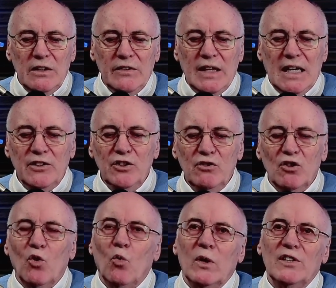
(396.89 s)
Now you
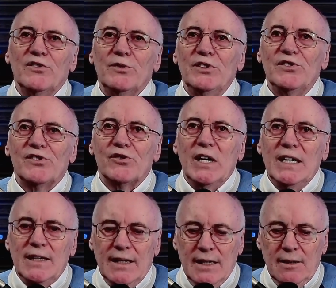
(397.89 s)
know what is
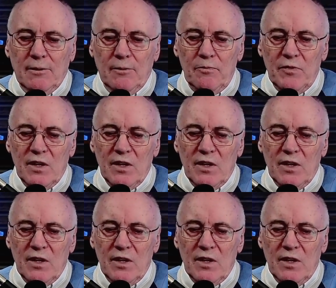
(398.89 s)
restraining,